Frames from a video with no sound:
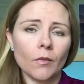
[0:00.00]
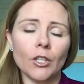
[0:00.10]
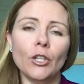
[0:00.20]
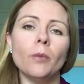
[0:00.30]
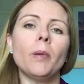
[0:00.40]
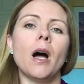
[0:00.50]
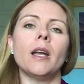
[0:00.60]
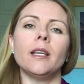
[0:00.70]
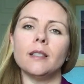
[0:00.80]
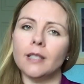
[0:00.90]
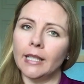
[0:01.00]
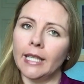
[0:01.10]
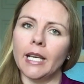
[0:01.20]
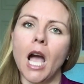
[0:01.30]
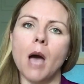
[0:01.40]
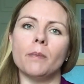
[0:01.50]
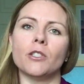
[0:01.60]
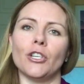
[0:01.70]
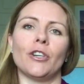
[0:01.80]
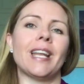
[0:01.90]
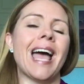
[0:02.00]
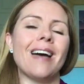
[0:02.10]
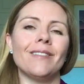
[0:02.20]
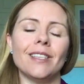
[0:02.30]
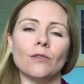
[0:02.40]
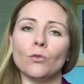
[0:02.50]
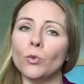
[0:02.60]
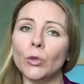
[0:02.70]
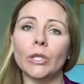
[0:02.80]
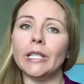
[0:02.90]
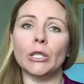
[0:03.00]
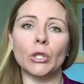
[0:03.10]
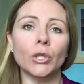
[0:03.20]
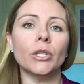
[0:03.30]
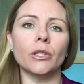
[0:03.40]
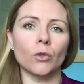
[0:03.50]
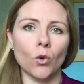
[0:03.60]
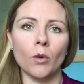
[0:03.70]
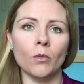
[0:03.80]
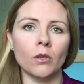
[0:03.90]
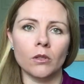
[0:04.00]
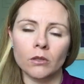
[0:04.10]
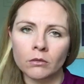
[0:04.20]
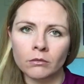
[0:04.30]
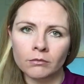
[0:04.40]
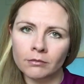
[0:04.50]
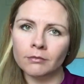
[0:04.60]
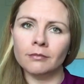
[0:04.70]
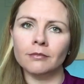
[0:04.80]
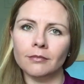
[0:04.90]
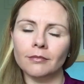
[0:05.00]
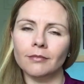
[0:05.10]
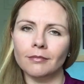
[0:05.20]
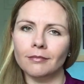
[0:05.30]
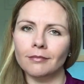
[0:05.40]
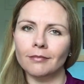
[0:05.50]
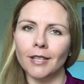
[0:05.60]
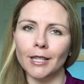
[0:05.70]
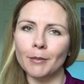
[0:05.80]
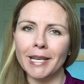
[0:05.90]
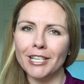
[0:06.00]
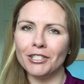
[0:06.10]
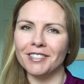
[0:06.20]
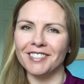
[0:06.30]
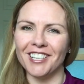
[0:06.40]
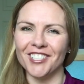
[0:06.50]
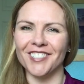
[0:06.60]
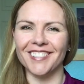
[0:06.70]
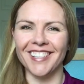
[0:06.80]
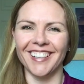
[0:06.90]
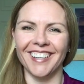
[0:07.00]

Your body is cleaning up. So you're going to have these really good normal elimination sessions,